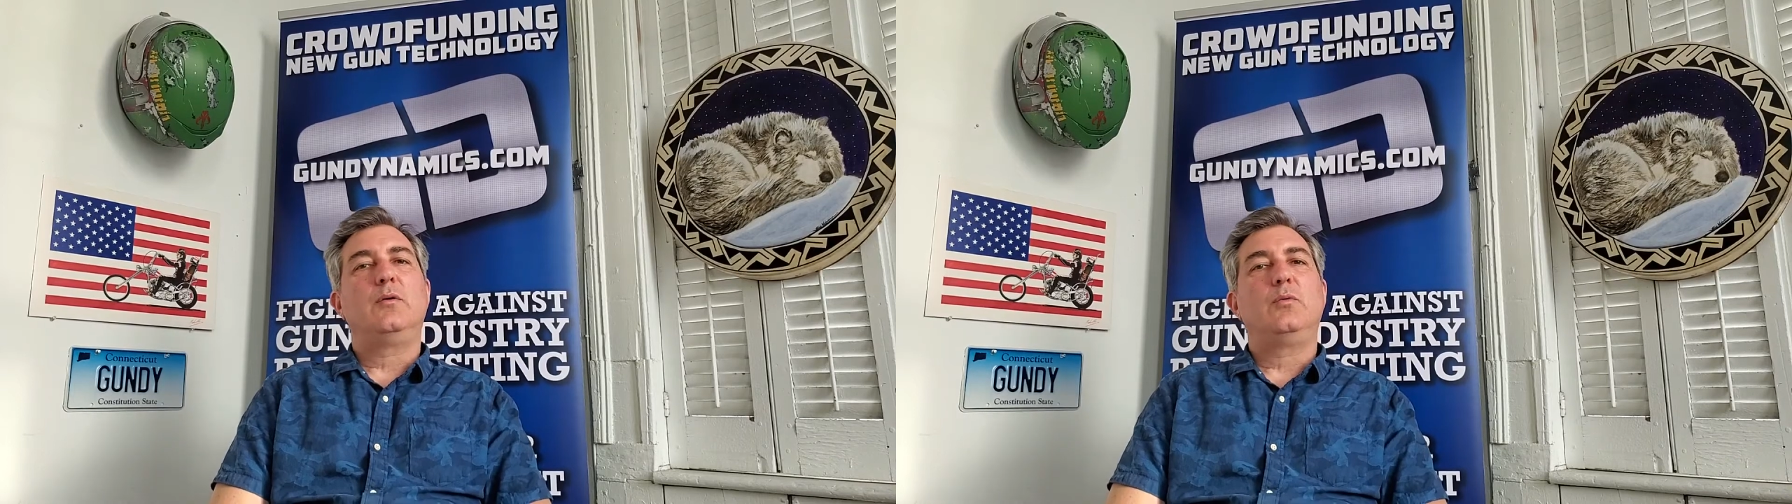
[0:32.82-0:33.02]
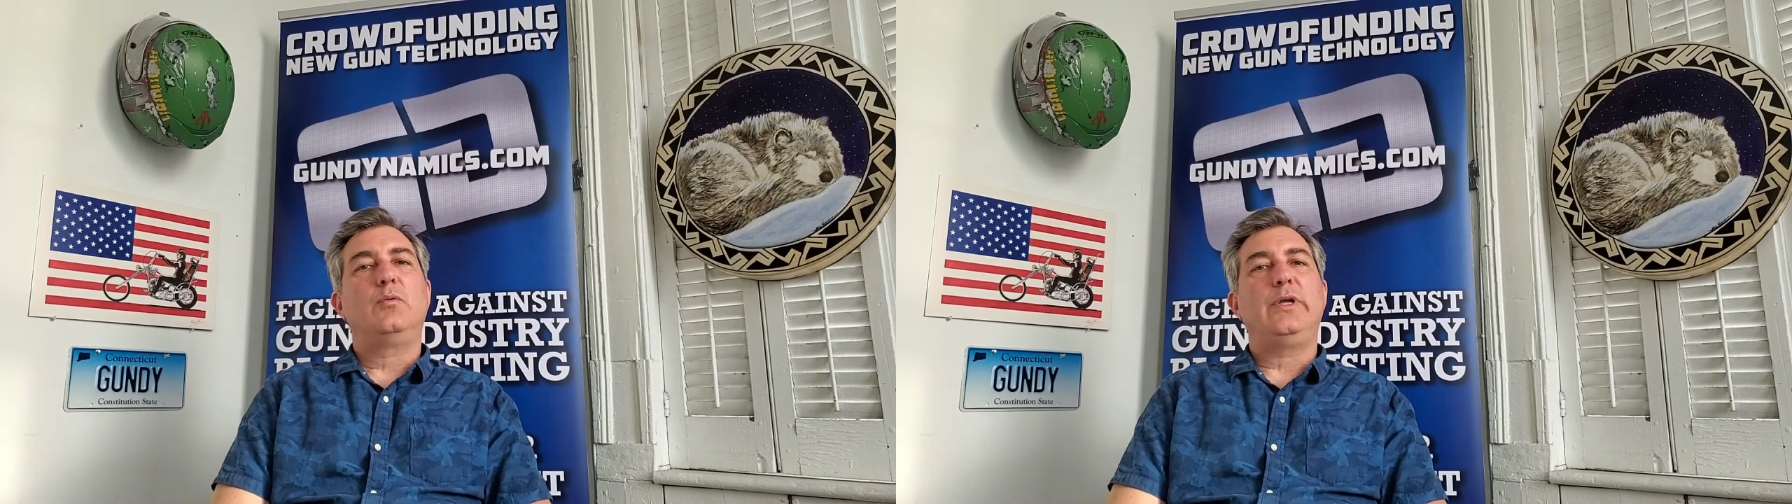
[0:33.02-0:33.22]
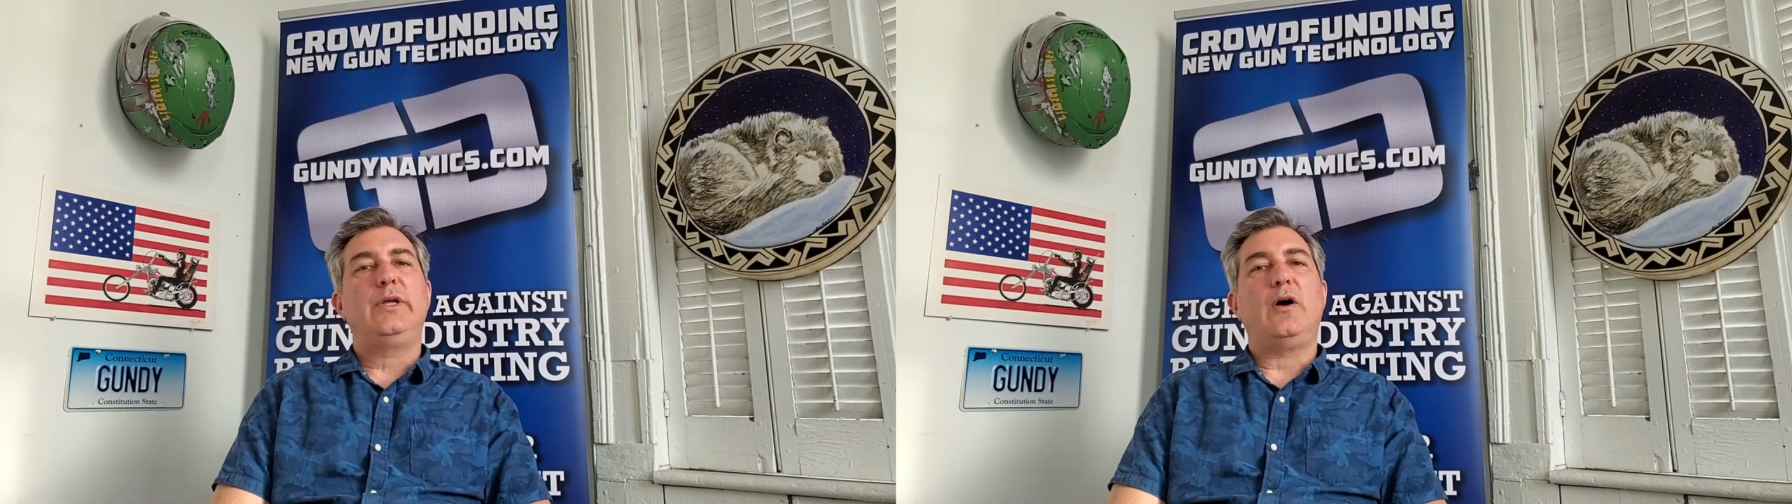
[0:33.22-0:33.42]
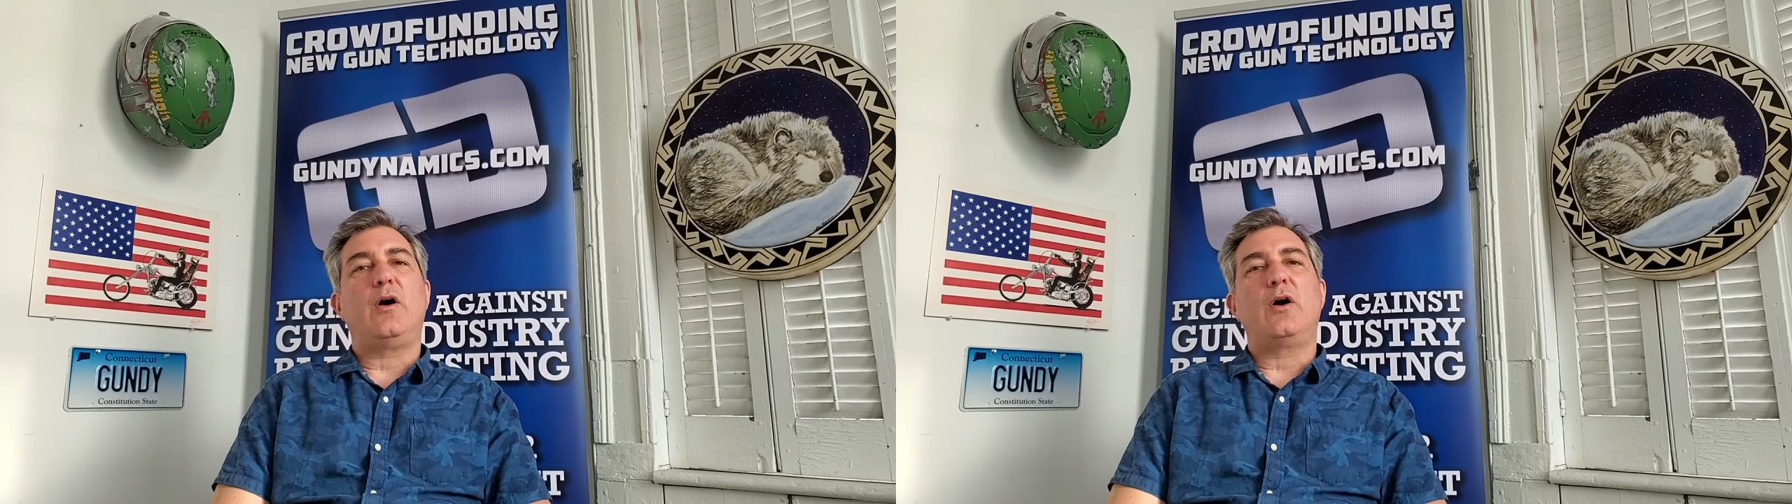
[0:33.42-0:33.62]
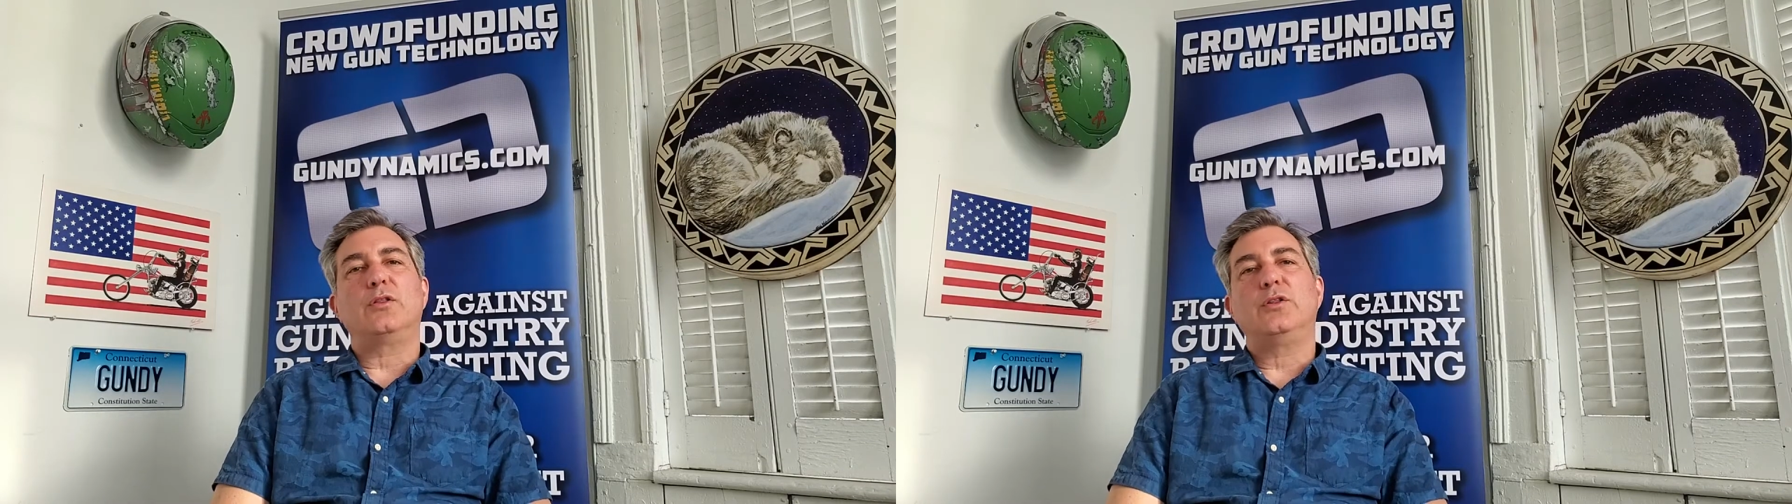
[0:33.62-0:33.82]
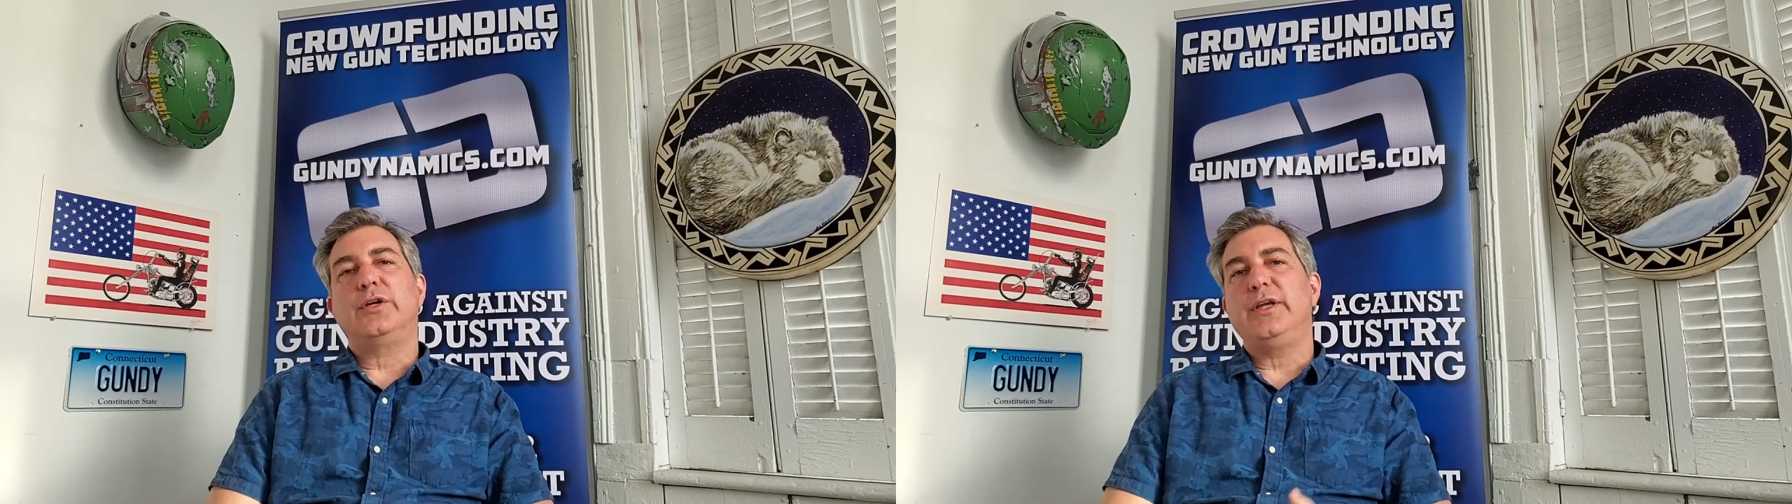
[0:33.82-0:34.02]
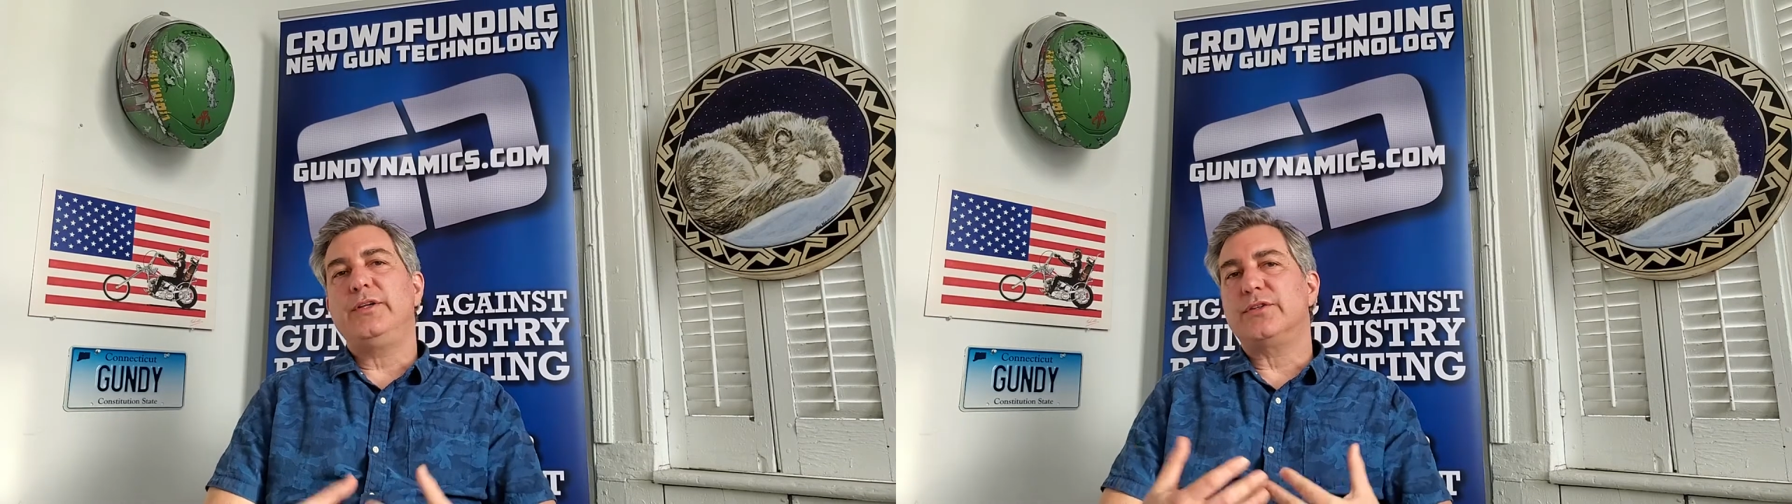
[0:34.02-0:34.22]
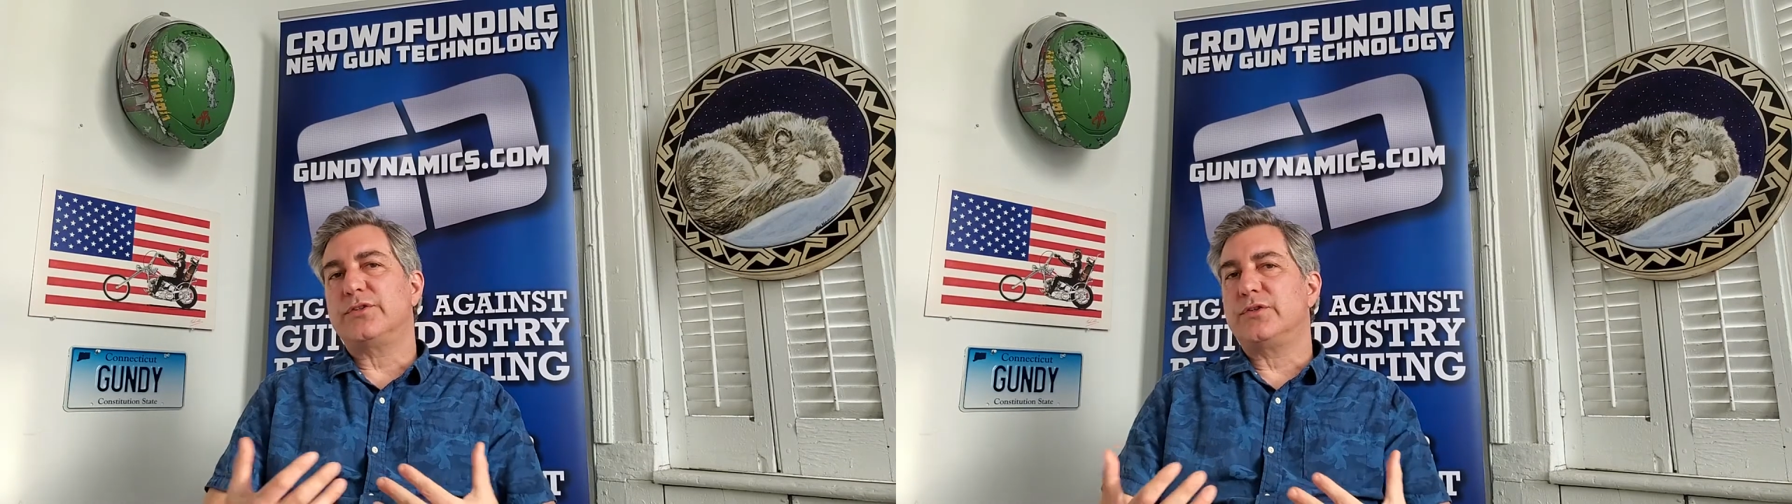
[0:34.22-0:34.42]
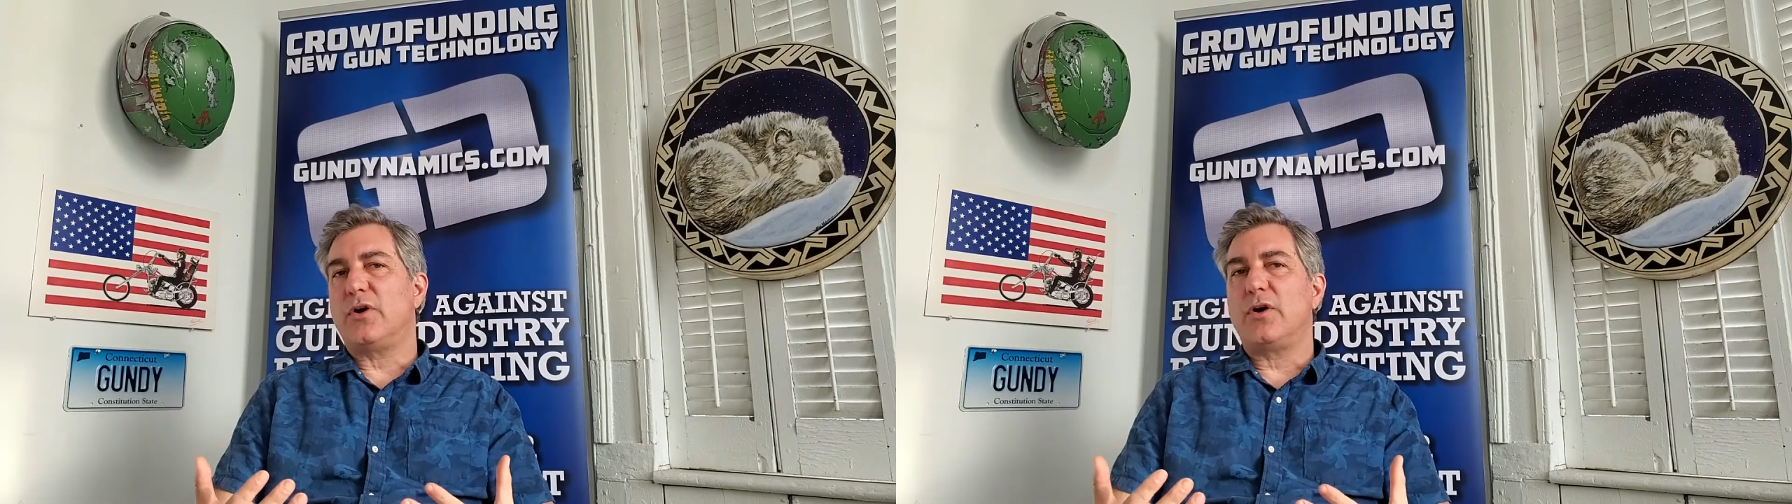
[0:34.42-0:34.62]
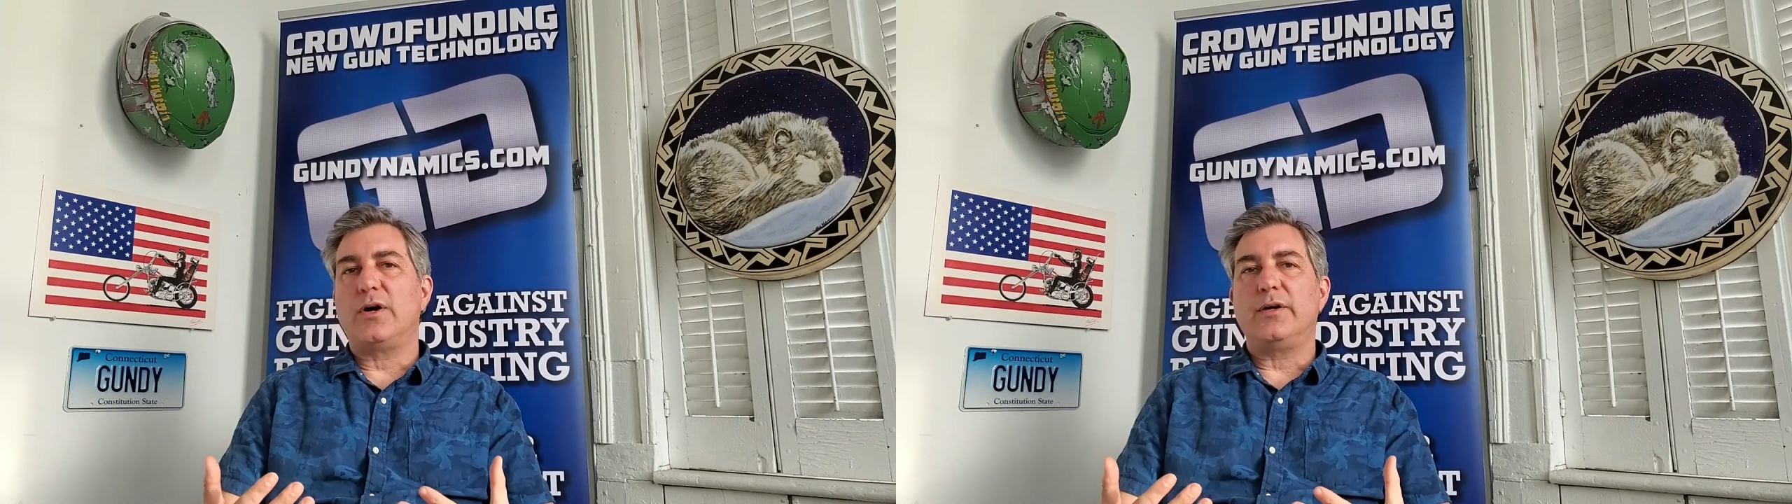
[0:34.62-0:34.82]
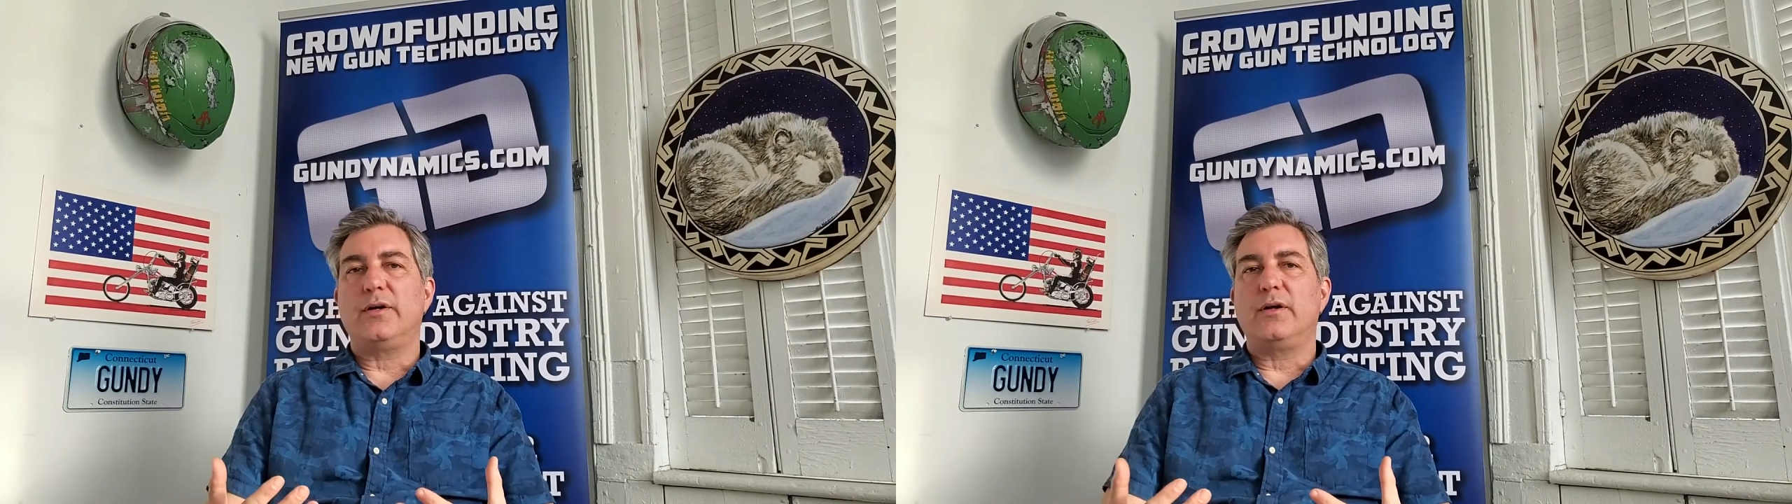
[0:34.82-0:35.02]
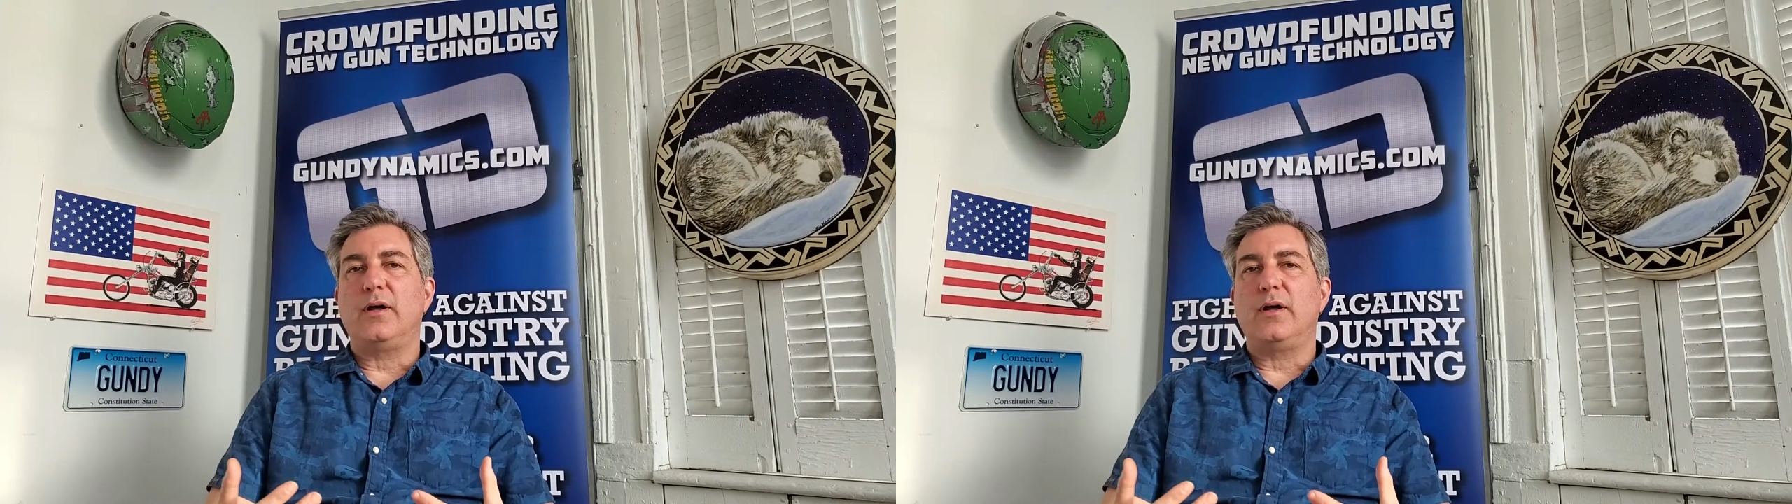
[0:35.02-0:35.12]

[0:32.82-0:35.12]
We are looking to start